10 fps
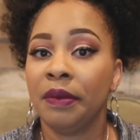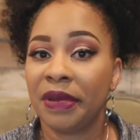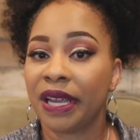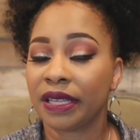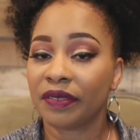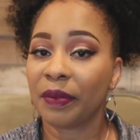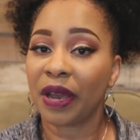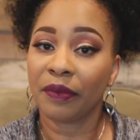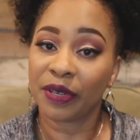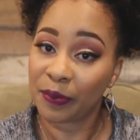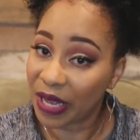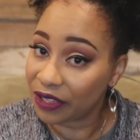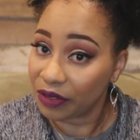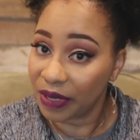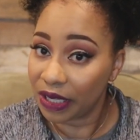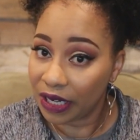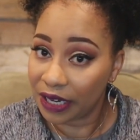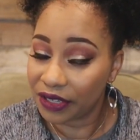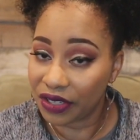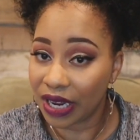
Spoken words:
because of my responsibilities,